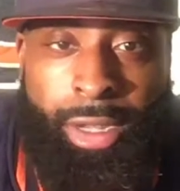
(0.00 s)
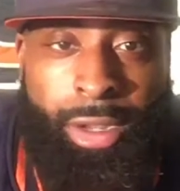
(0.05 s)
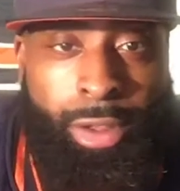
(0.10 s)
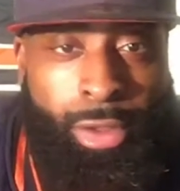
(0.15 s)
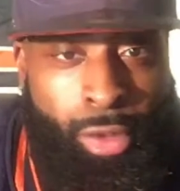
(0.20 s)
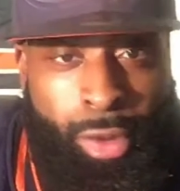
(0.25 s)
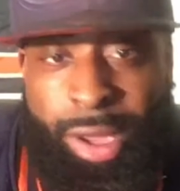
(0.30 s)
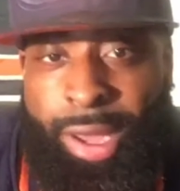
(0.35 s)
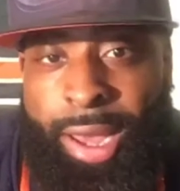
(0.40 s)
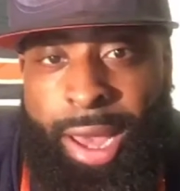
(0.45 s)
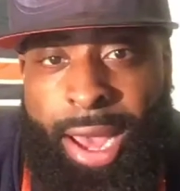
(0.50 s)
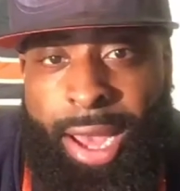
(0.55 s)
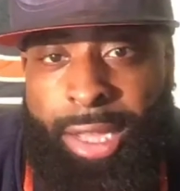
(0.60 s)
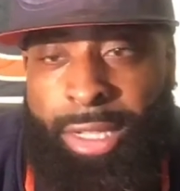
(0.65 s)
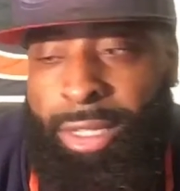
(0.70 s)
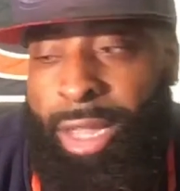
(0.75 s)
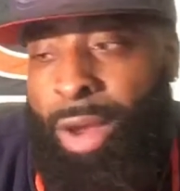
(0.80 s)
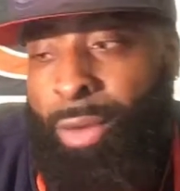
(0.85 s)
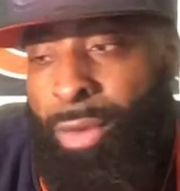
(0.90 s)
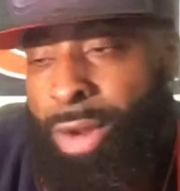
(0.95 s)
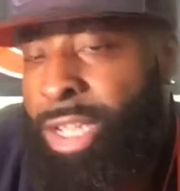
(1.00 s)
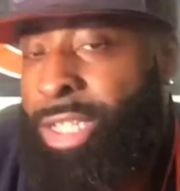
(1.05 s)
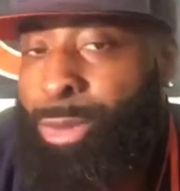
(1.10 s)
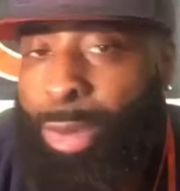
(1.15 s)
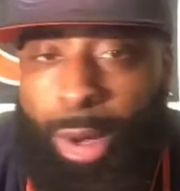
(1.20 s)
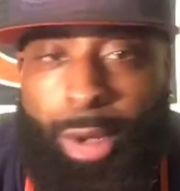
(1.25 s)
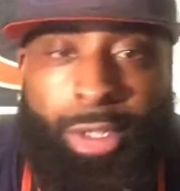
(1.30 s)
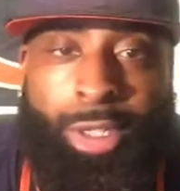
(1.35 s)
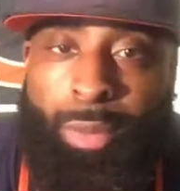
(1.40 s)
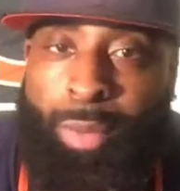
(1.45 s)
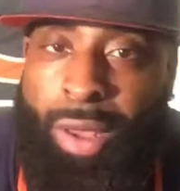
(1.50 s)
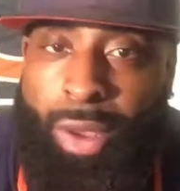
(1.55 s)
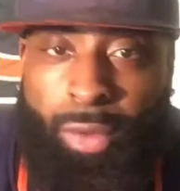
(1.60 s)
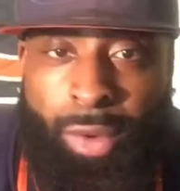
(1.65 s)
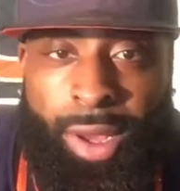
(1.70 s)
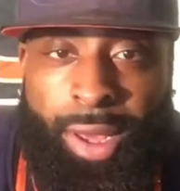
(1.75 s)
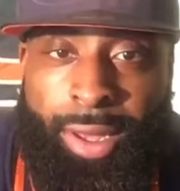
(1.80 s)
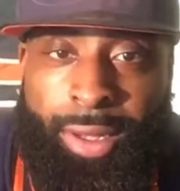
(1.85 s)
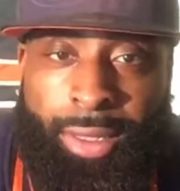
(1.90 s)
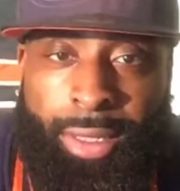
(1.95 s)
the 3 games, they're really supposed to be
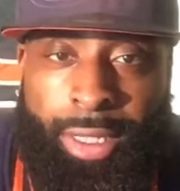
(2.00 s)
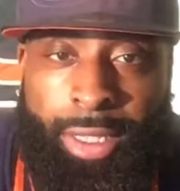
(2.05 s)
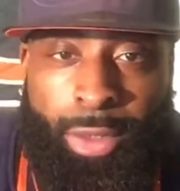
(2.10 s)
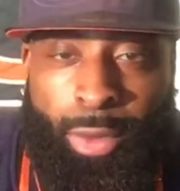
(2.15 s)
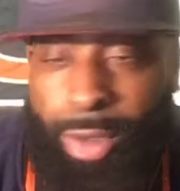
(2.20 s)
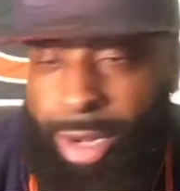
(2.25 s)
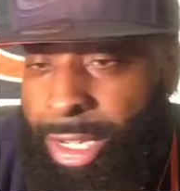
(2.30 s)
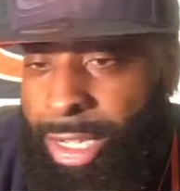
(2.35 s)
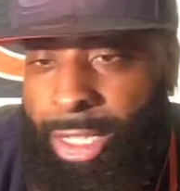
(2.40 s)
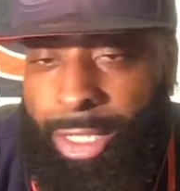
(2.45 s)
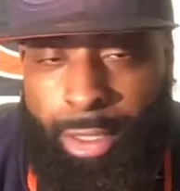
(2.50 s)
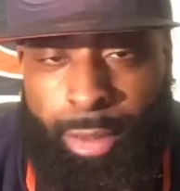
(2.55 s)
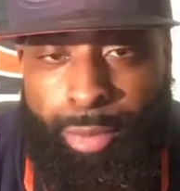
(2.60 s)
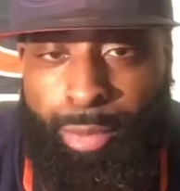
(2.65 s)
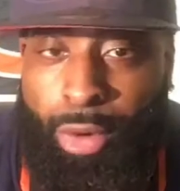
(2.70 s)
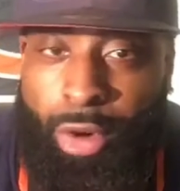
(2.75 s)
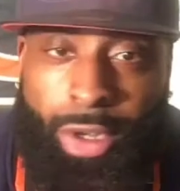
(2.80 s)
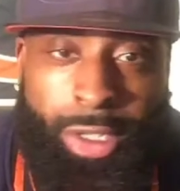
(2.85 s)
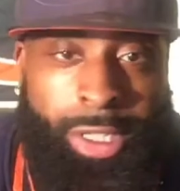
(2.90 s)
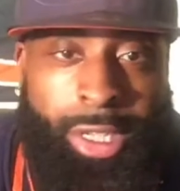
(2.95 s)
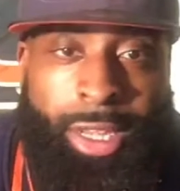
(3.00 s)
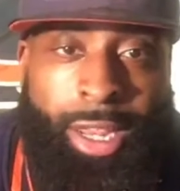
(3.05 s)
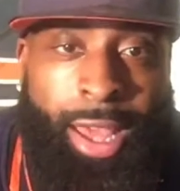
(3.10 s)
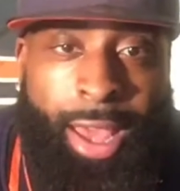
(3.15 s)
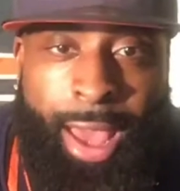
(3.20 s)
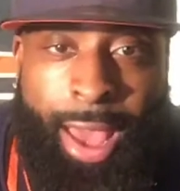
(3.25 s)
wins. It's really just some bullshit that